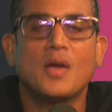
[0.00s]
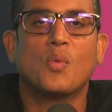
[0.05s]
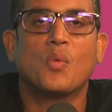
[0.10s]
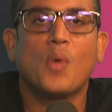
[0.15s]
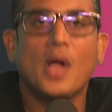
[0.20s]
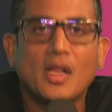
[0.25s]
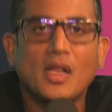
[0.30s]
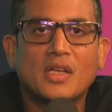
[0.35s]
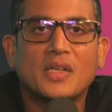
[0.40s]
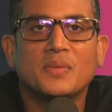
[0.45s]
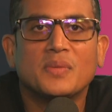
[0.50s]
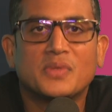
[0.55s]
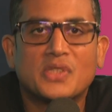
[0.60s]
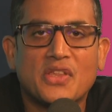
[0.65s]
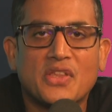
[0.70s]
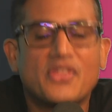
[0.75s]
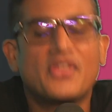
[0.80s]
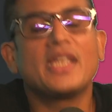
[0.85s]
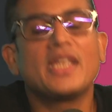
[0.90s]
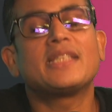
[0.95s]
Welcome
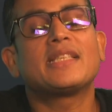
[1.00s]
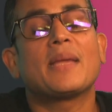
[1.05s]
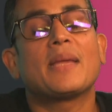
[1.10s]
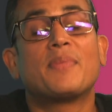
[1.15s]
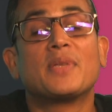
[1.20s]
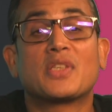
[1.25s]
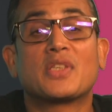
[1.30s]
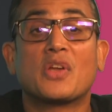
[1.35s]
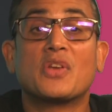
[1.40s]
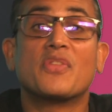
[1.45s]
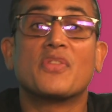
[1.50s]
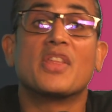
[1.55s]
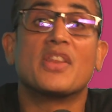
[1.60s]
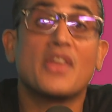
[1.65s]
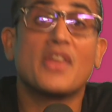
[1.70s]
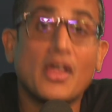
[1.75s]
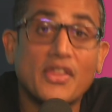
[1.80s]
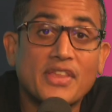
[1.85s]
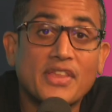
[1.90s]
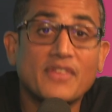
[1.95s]
to this episode of the
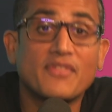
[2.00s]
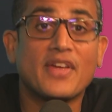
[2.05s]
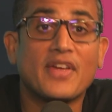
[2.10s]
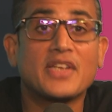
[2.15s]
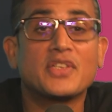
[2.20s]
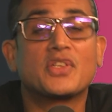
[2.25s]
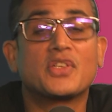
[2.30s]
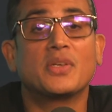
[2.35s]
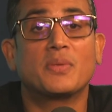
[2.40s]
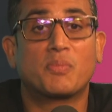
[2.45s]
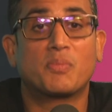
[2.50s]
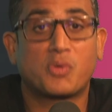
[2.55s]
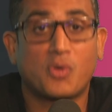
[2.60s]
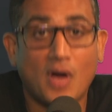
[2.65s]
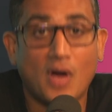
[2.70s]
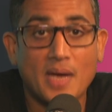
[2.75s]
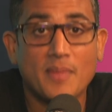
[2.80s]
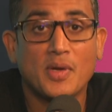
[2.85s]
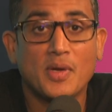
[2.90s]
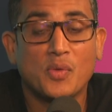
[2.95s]
Nothing Ventured
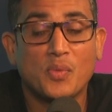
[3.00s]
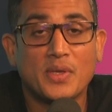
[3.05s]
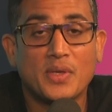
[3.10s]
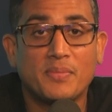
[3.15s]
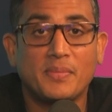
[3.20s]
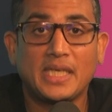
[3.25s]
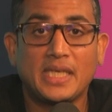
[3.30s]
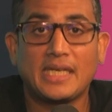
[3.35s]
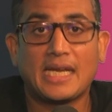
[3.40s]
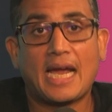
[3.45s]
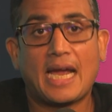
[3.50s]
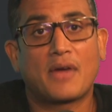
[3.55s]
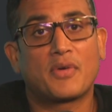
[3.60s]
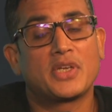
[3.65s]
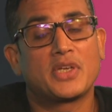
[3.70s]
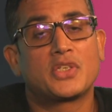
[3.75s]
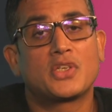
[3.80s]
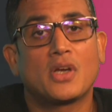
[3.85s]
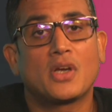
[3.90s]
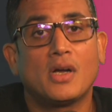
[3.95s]
Primer with me,
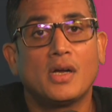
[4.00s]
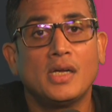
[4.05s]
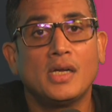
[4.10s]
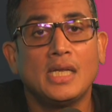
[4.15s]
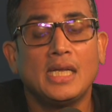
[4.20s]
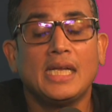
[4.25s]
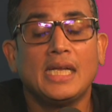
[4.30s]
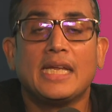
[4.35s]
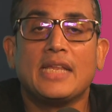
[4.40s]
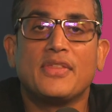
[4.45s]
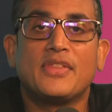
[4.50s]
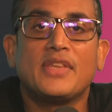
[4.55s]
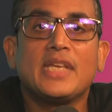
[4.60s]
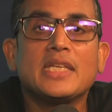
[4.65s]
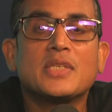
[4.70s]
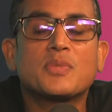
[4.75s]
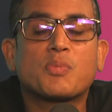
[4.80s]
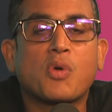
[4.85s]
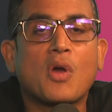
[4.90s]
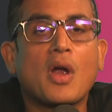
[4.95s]
Arish Shah. In
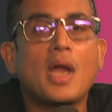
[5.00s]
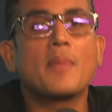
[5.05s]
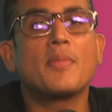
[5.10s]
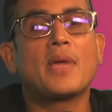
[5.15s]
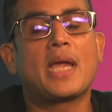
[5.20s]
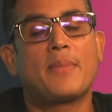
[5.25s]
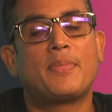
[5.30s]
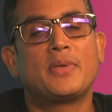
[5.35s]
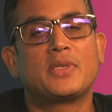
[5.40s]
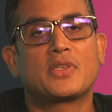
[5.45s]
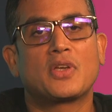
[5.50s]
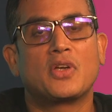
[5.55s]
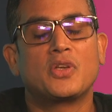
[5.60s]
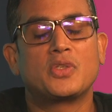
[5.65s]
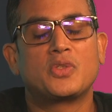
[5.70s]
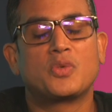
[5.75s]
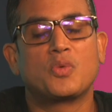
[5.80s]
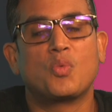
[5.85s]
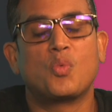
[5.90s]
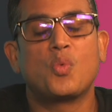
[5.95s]
these Primer
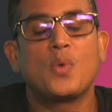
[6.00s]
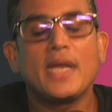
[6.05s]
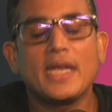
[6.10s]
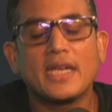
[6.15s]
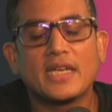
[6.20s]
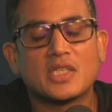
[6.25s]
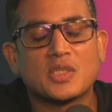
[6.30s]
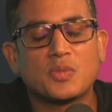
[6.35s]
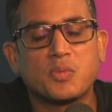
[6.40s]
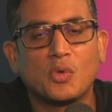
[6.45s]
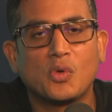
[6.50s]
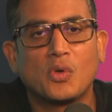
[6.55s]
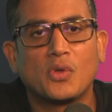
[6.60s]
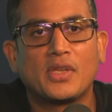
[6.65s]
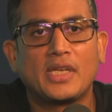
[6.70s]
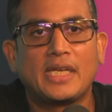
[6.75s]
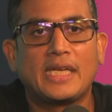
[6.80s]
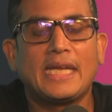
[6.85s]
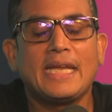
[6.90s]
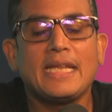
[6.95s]
episodes, we explore
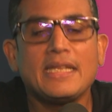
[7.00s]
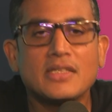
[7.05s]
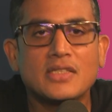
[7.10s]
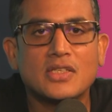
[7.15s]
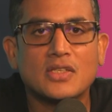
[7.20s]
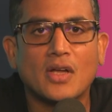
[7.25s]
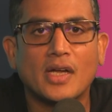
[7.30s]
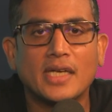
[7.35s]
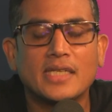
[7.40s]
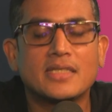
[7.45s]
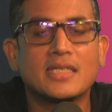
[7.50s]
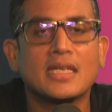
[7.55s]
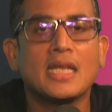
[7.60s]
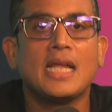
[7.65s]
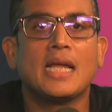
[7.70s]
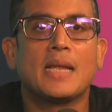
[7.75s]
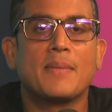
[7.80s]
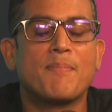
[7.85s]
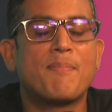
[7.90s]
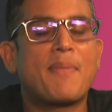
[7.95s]
the insights
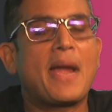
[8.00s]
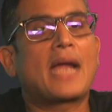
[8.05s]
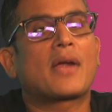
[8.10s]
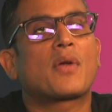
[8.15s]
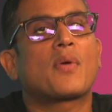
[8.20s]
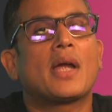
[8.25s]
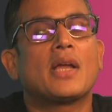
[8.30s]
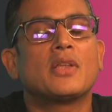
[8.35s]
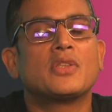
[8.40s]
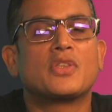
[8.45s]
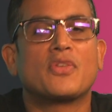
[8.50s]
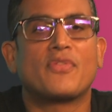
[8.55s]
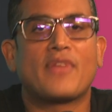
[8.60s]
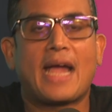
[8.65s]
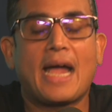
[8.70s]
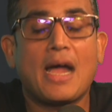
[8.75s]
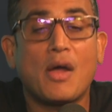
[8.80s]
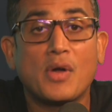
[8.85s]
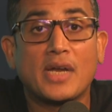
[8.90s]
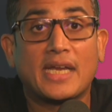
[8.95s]
and backgrounds of
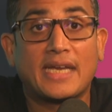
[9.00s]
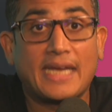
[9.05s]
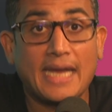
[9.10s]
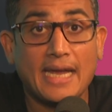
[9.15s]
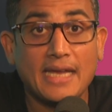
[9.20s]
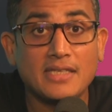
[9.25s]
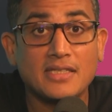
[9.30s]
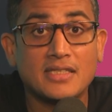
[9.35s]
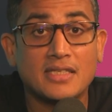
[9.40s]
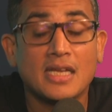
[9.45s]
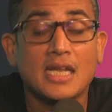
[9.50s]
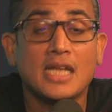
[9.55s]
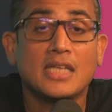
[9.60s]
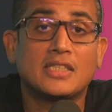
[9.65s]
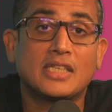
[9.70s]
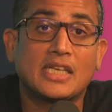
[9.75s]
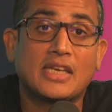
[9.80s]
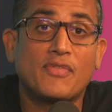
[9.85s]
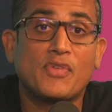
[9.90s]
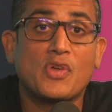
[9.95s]
our guests
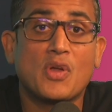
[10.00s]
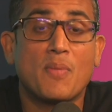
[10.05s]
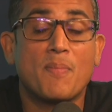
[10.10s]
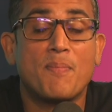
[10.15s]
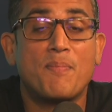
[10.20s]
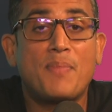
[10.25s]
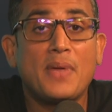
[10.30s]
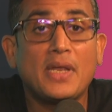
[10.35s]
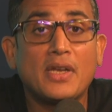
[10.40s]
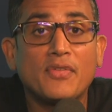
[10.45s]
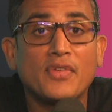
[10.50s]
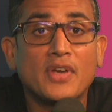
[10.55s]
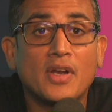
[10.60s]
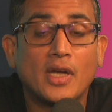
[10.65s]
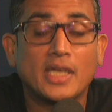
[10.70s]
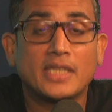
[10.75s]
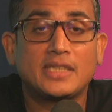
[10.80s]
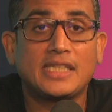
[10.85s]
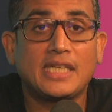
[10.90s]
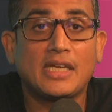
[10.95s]
to give you a bit of an
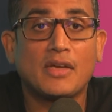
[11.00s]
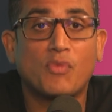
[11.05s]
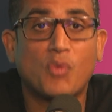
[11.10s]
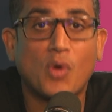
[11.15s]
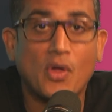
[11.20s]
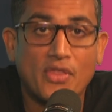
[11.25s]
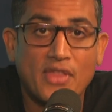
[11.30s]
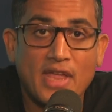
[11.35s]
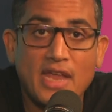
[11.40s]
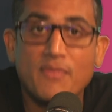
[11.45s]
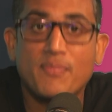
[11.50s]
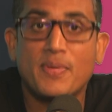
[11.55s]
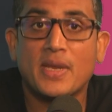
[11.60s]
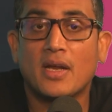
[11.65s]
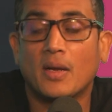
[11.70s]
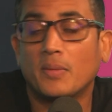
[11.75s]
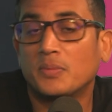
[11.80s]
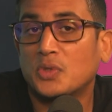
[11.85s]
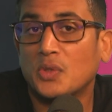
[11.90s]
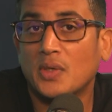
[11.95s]
idea of what they've been
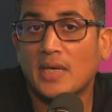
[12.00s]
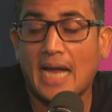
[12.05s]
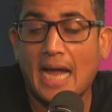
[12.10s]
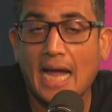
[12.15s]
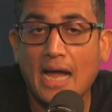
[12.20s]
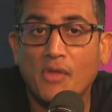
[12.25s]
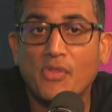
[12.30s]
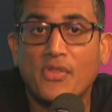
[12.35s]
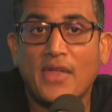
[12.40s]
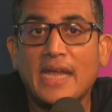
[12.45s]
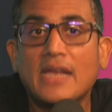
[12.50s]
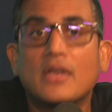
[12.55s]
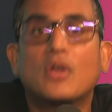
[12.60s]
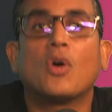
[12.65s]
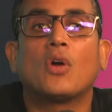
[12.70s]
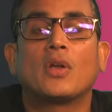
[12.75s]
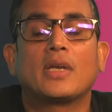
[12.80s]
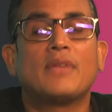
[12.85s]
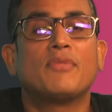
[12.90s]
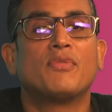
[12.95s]
up to and how they
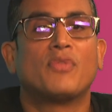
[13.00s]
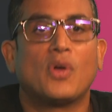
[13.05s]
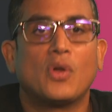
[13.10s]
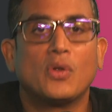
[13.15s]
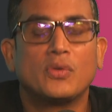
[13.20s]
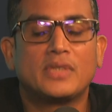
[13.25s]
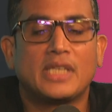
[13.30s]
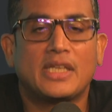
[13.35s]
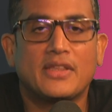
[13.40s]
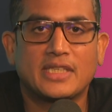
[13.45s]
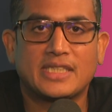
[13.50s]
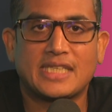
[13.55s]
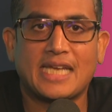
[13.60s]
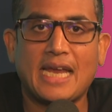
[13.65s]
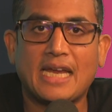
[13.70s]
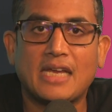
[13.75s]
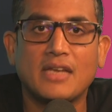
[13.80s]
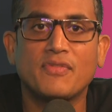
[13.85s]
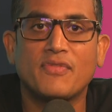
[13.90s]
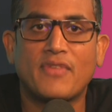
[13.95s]
got involved in the
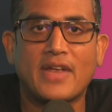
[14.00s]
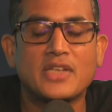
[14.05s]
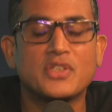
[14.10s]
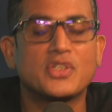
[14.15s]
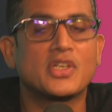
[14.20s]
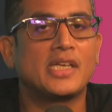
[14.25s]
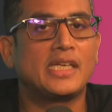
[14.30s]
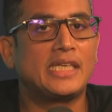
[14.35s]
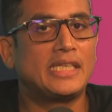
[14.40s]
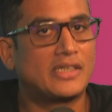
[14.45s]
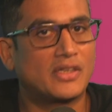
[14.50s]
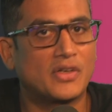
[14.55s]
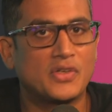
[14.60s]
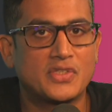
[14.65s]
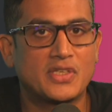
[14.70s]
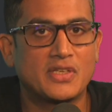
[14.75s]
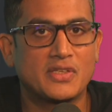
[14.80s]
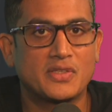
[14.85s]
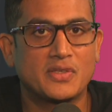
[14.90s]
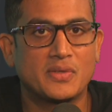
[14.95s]
tech and venture
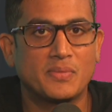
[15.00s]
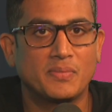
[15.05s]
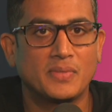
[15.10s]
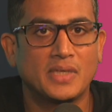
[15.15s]
ecosystem.